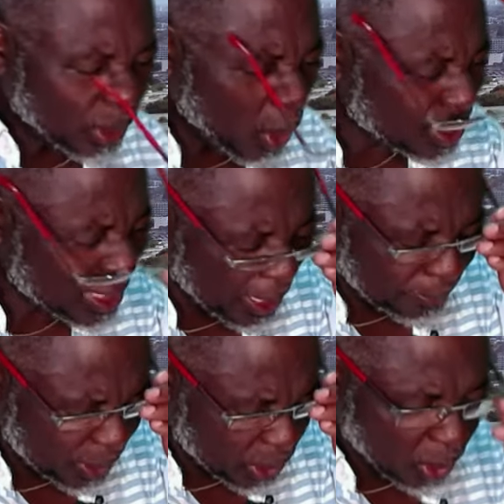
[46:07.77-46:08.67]
God's
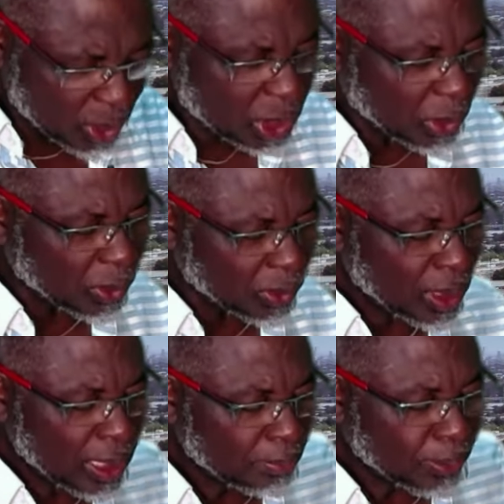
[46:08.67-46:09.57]
help is also
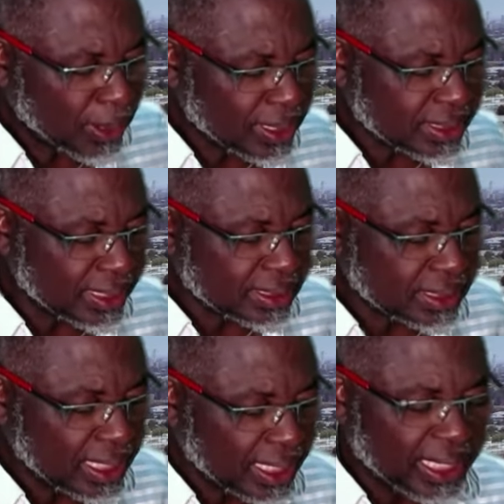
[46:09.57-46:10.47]

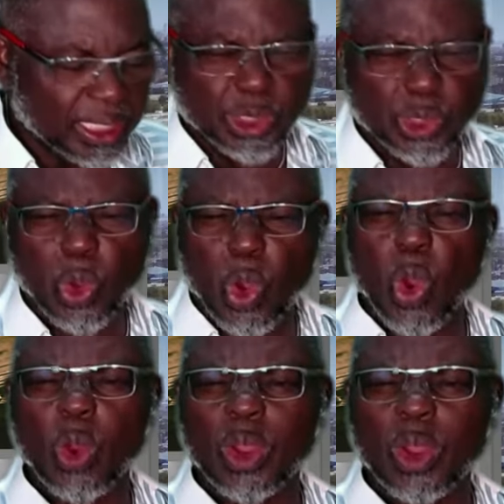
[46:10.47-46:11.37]
present in your
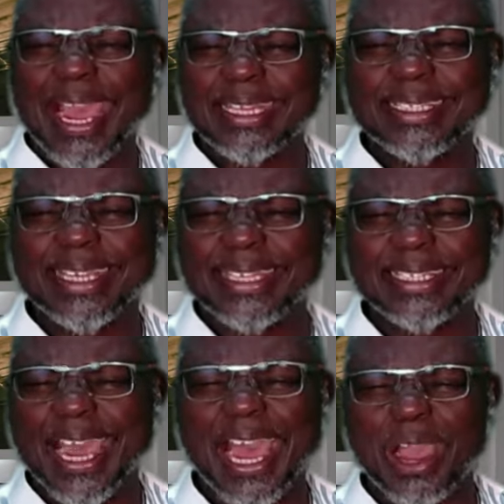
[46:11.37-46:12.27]

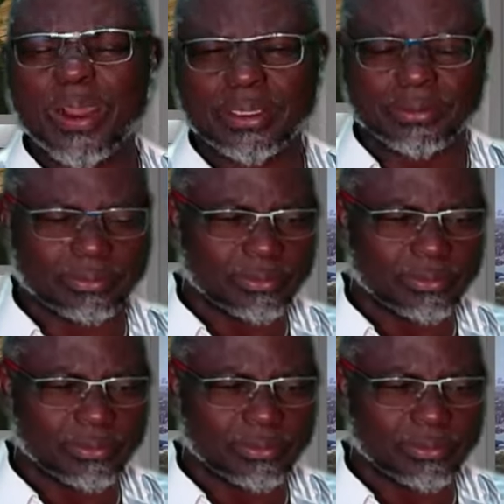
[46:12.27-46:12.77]
unguarded hour,